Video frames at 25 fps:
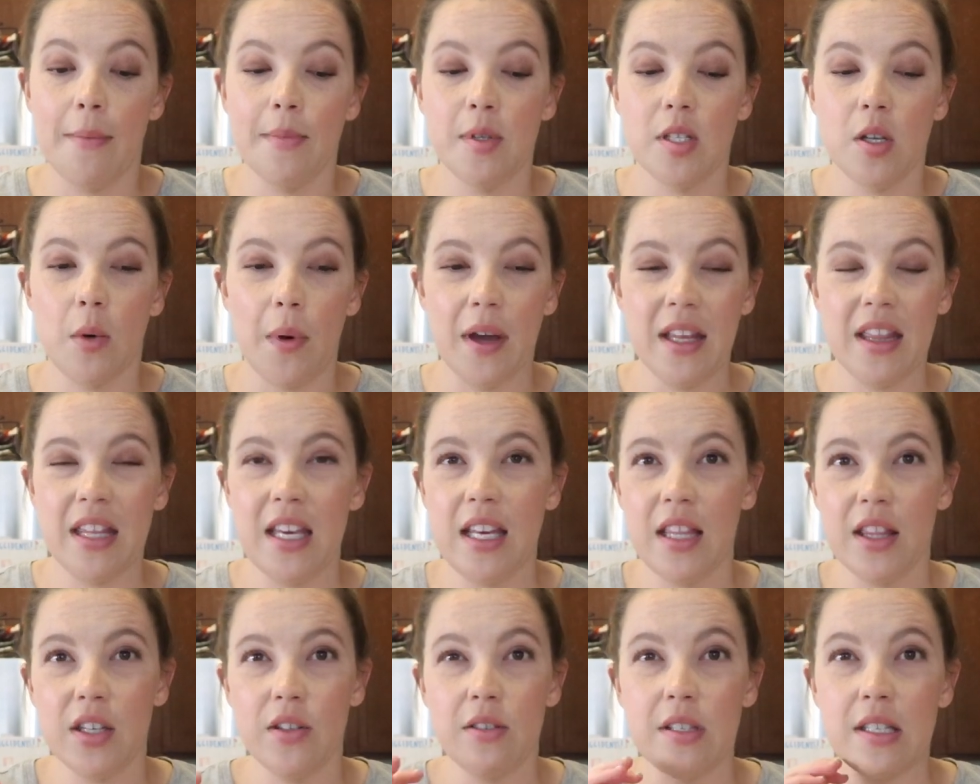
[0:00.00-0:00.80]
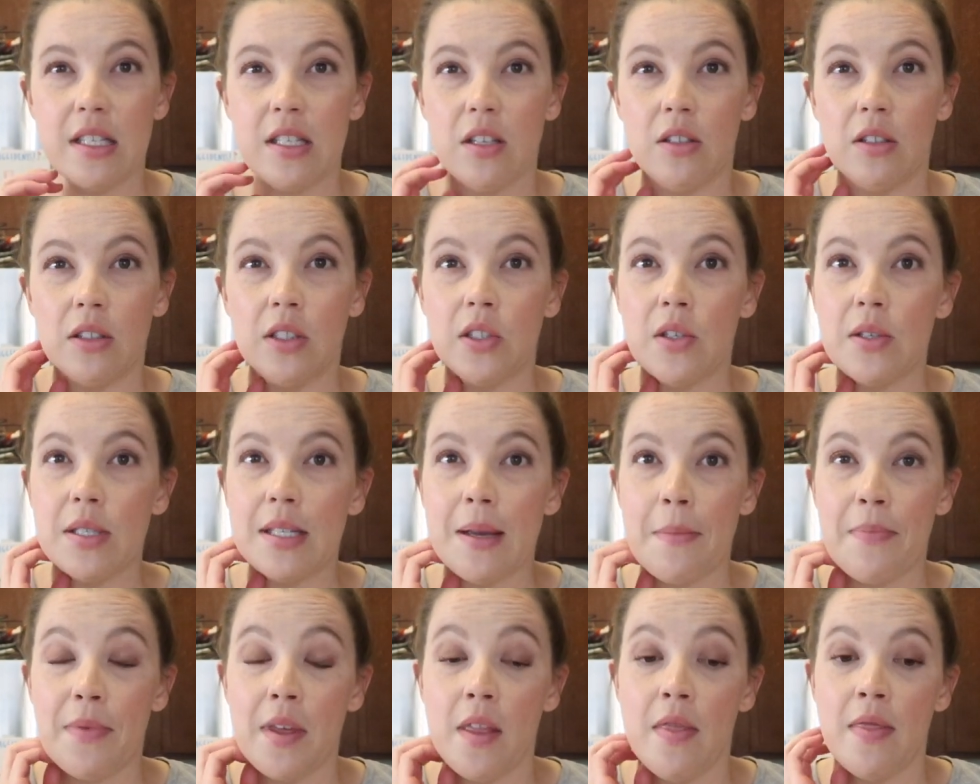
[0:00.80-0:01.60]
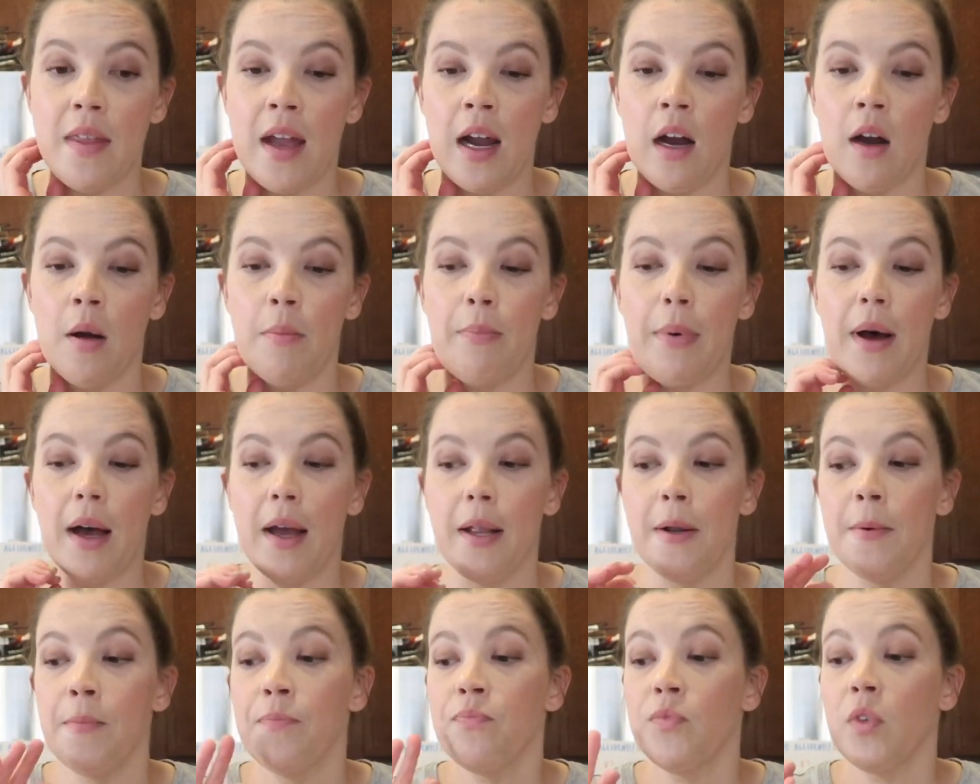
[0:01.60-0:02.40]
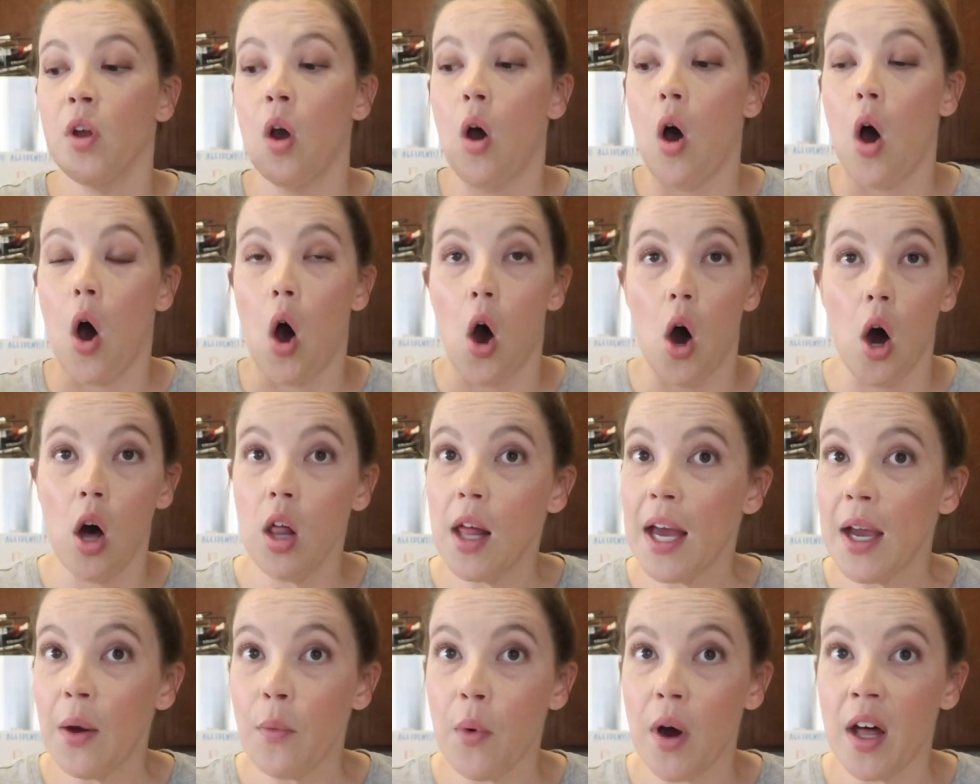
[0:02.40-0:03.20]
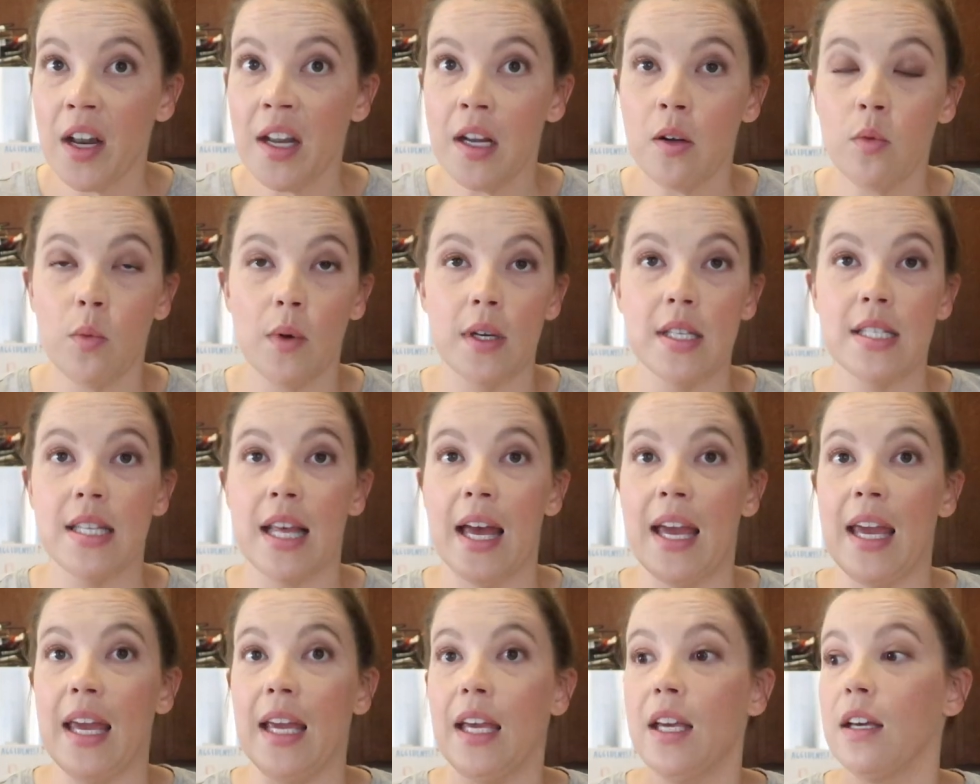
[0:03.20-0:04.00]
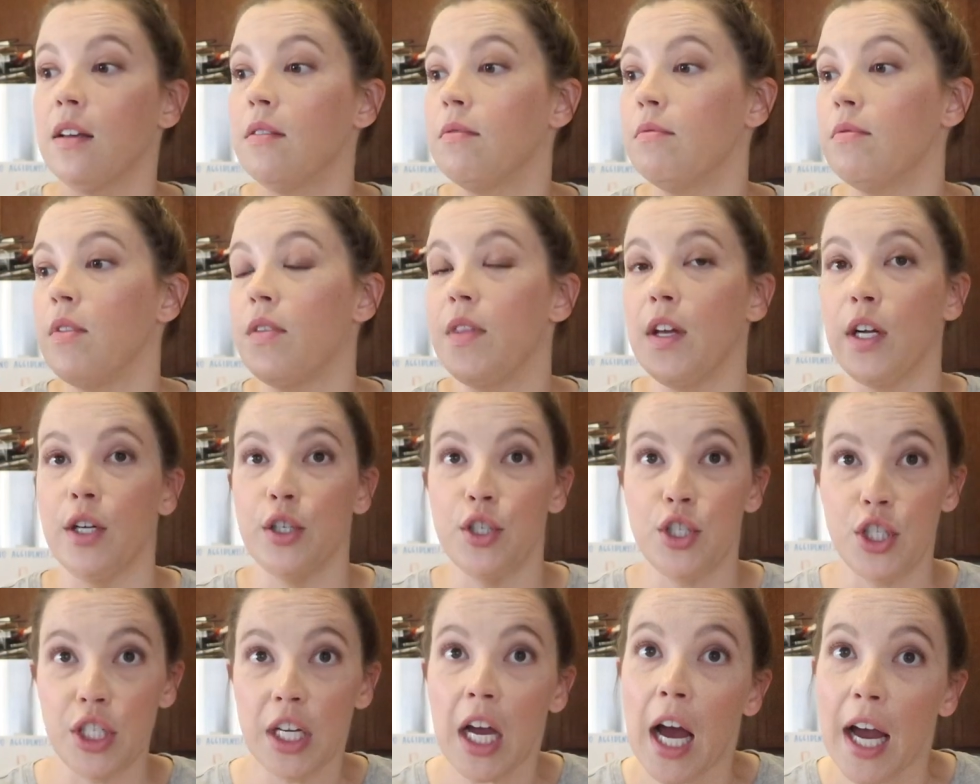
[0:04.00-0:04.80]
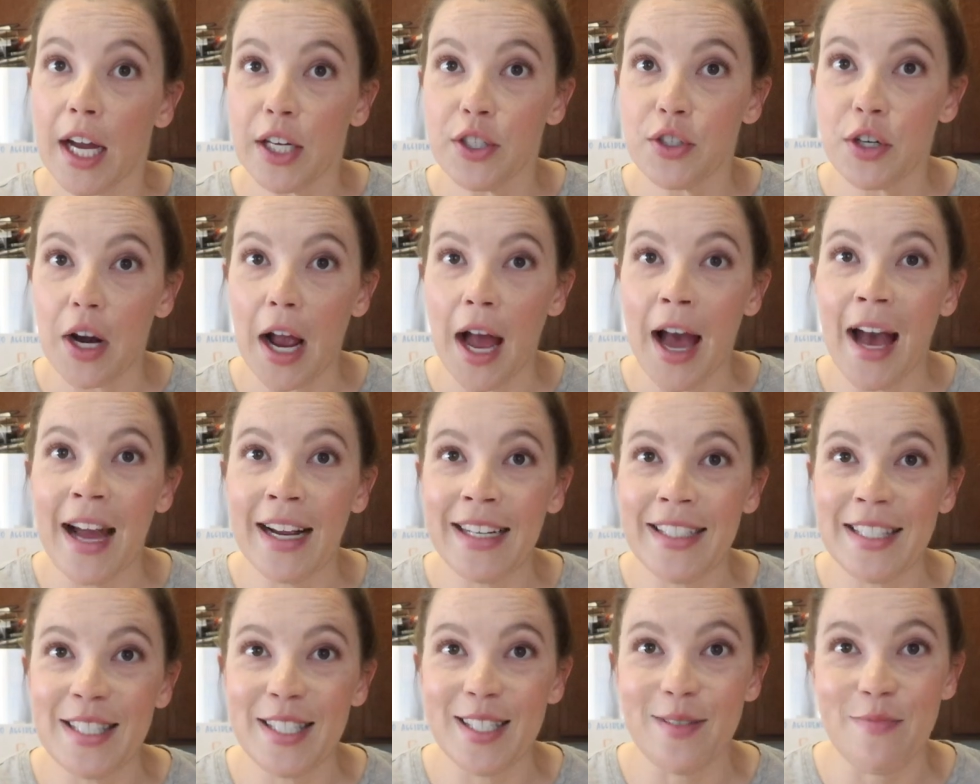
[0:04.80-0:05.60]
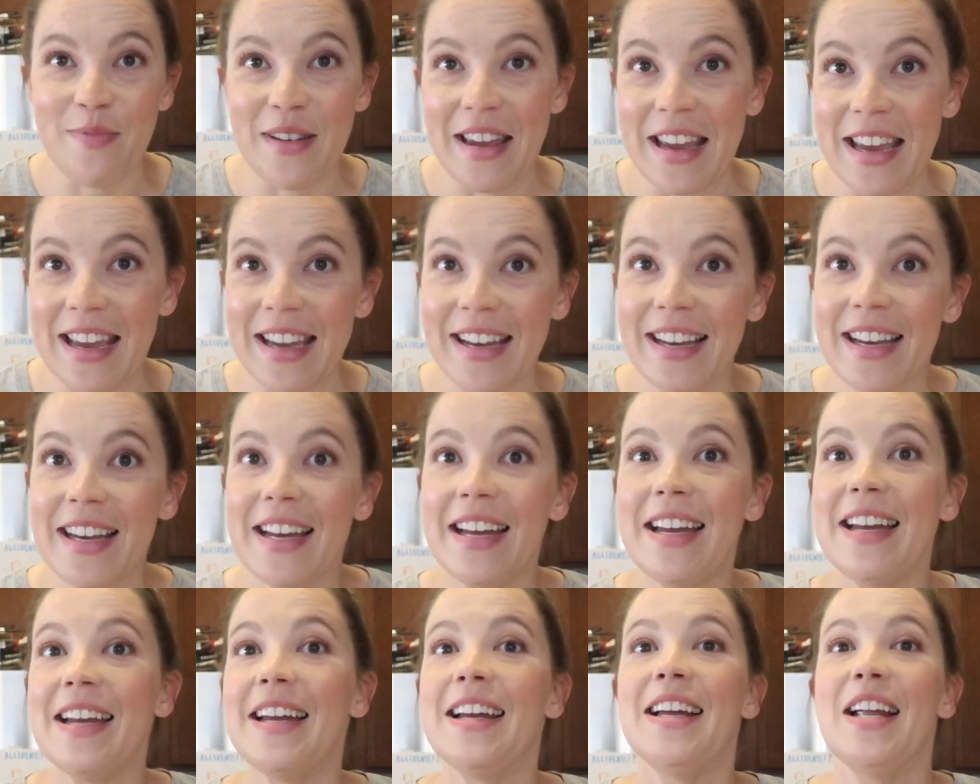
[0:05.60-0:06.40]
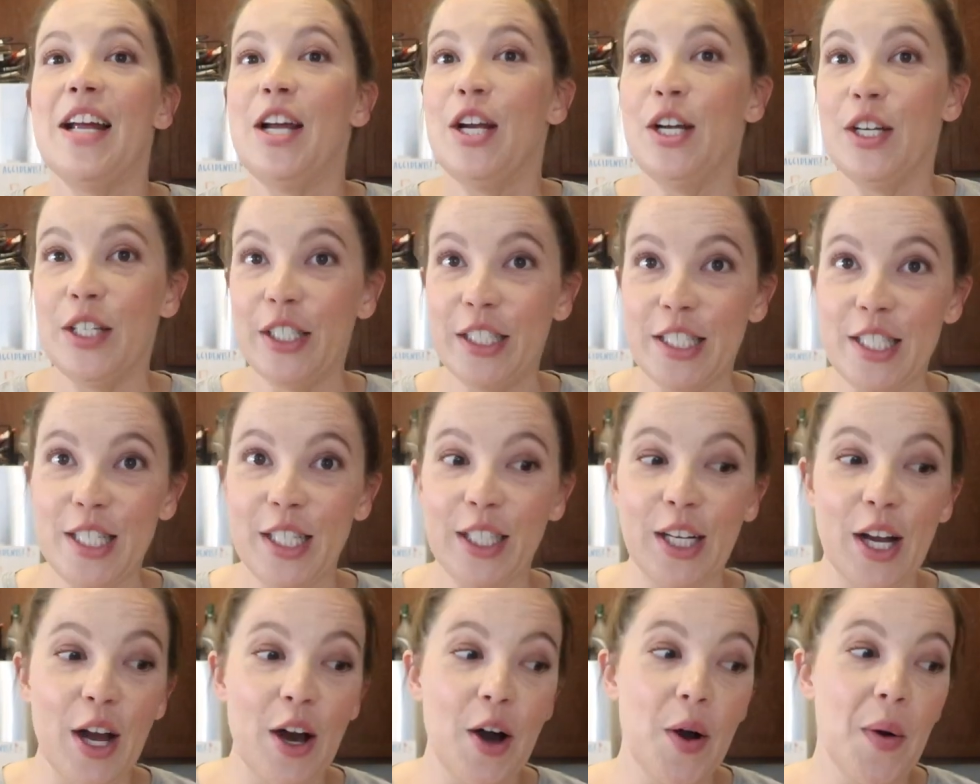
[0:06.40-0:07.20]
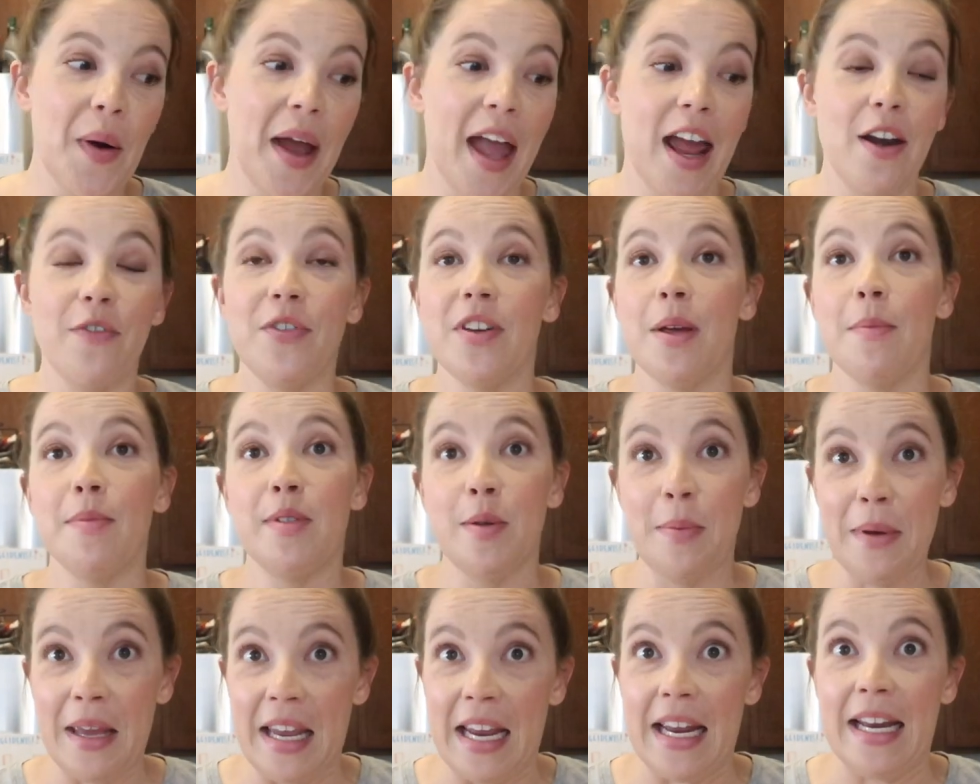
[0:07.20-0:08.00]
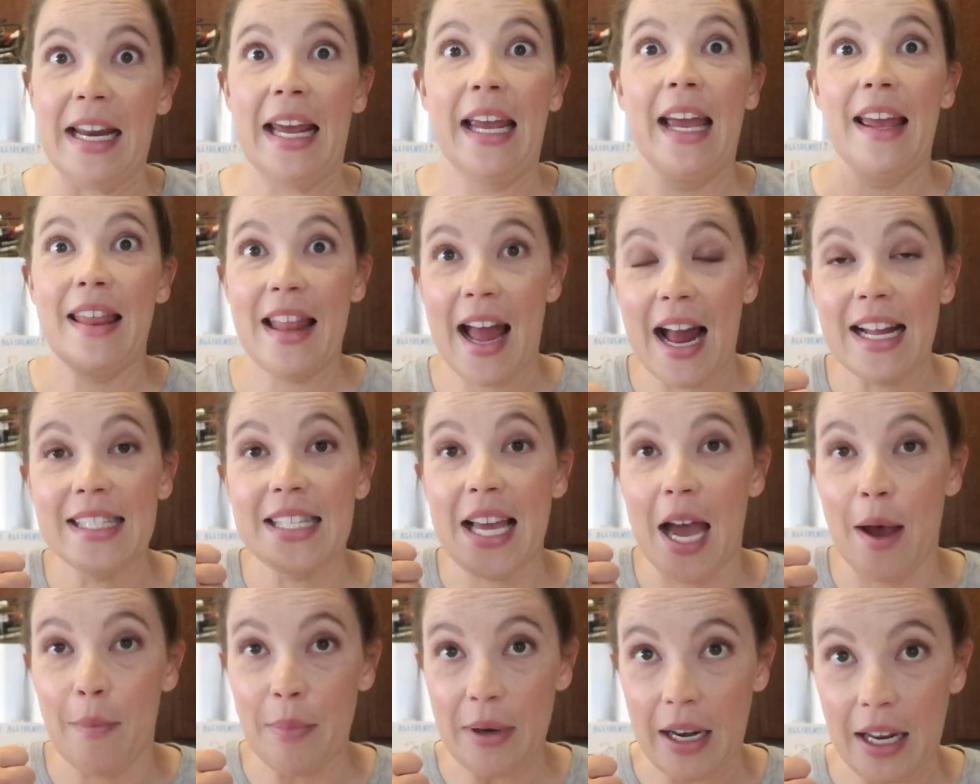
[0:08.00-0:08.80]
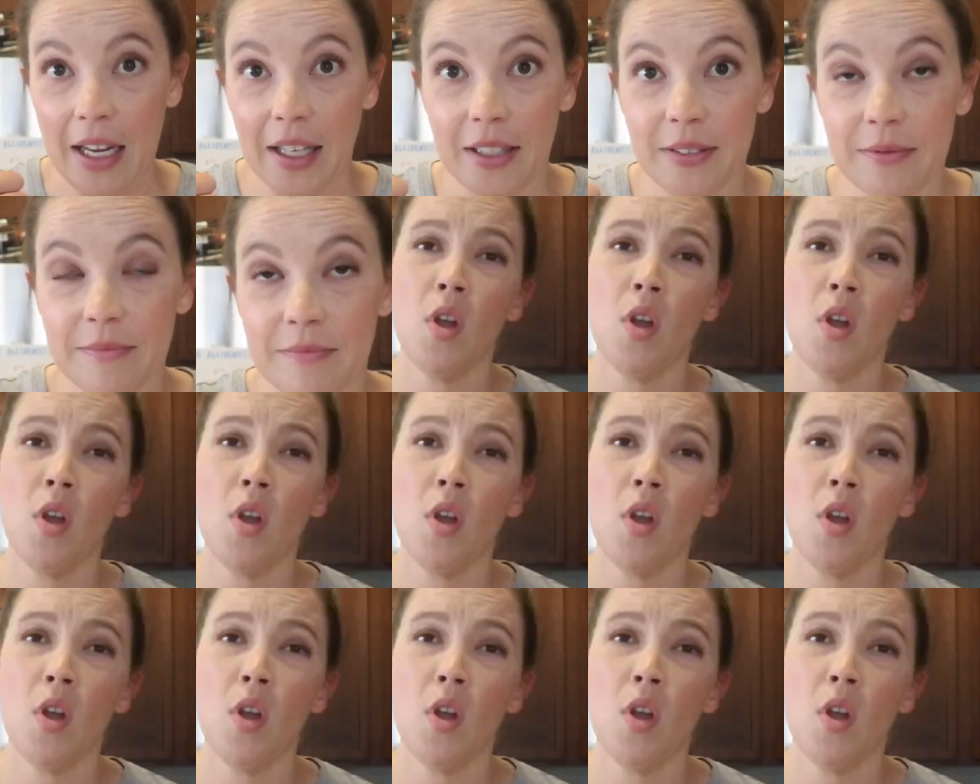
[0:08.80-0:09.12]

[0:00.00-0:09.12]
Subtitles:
so I think there's still a little something there, but all I wanted was like their GI tract to be good to go and for them to be eating, and that's happening.